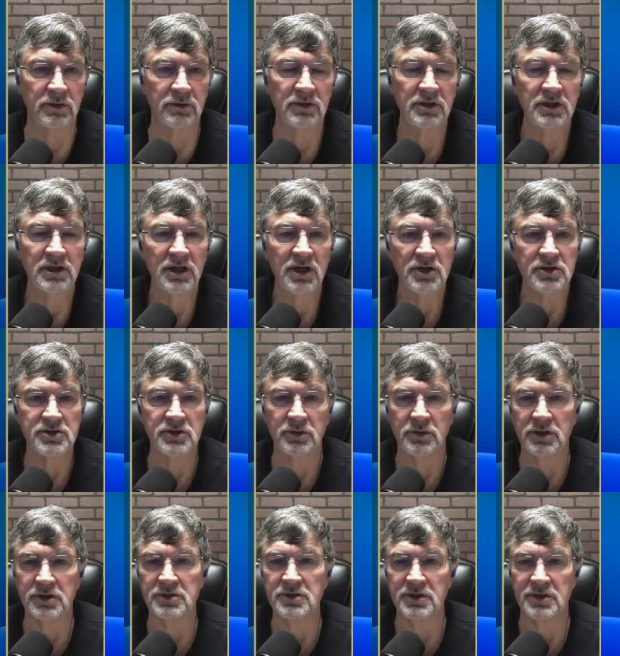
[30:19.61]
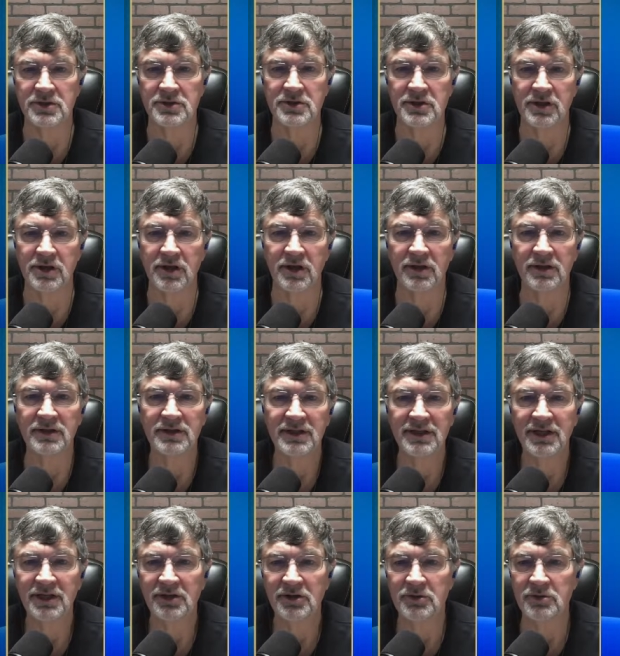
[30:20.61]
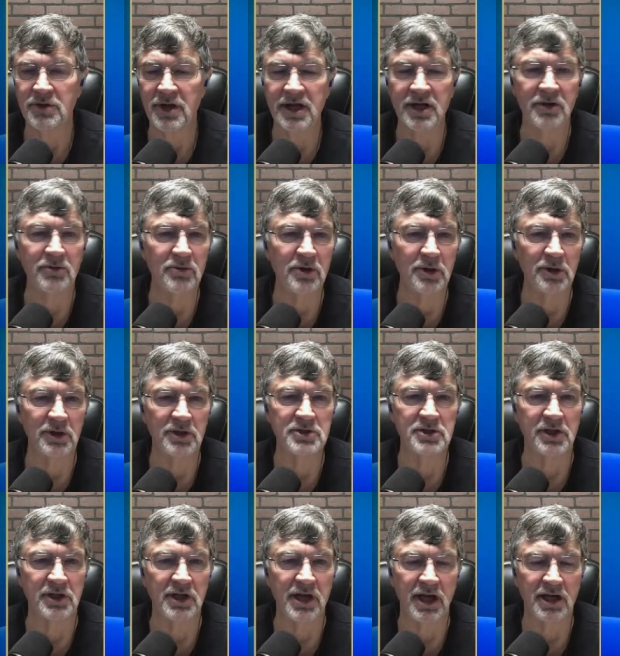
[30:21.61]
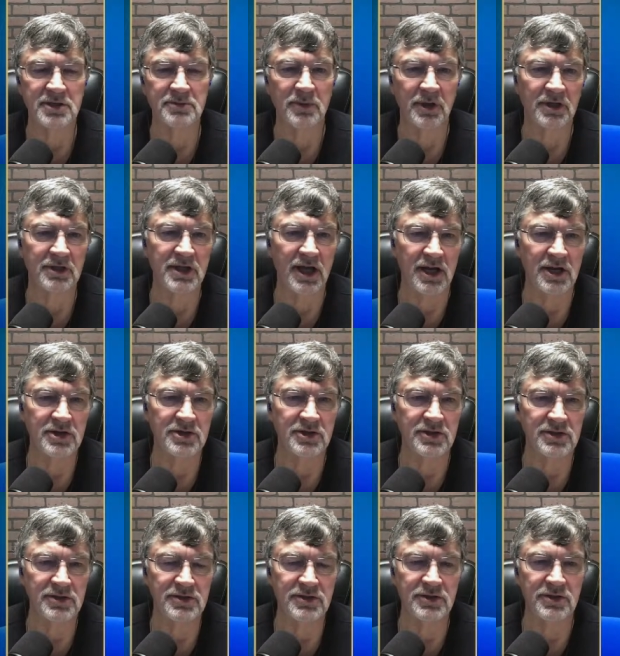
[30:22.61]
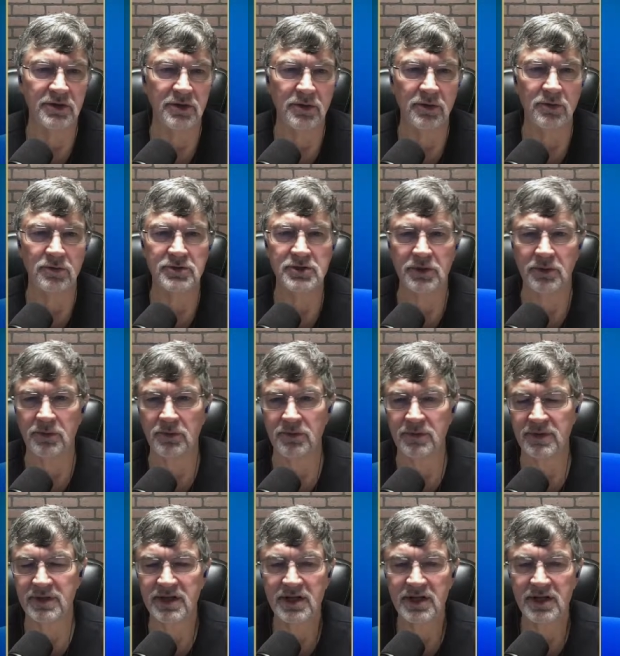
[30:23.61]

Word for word: So it's creating realistic expectations. So